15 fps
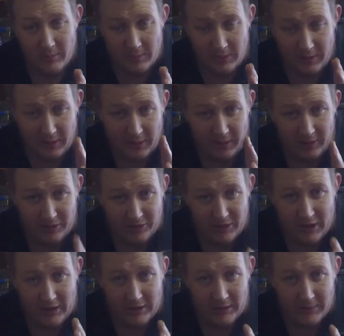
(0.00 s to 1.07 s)
it's
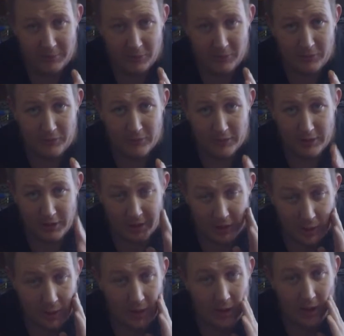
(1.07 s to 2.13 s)
exactly perfectly in
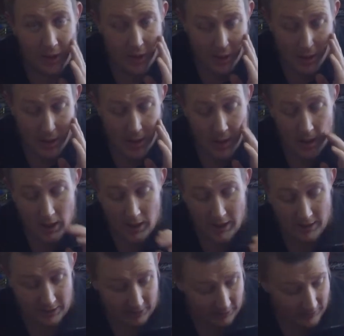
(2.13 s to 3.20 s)
line uh,
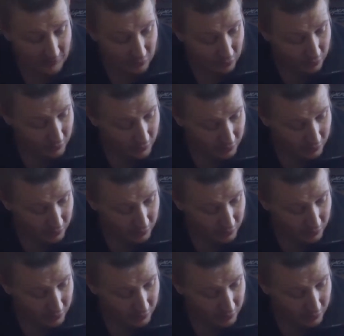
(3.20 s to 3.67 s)
and level,